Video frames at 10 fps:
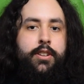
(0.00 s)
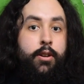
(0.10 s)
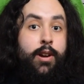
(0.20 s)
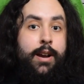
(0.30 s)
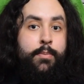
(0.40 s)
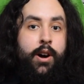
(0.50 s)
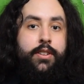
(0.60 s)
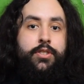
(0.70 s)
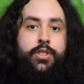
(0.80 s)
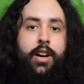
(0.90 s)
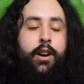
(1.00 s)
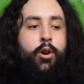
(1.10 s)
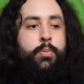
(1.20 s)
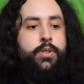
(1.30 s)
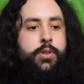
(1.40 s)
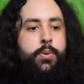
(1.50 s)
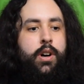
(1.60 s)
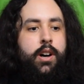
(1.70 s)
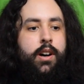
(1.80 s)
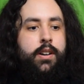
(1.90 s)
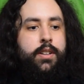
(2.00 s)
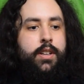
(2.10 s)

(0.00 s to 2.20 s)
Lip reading: They're great buttons. I hope to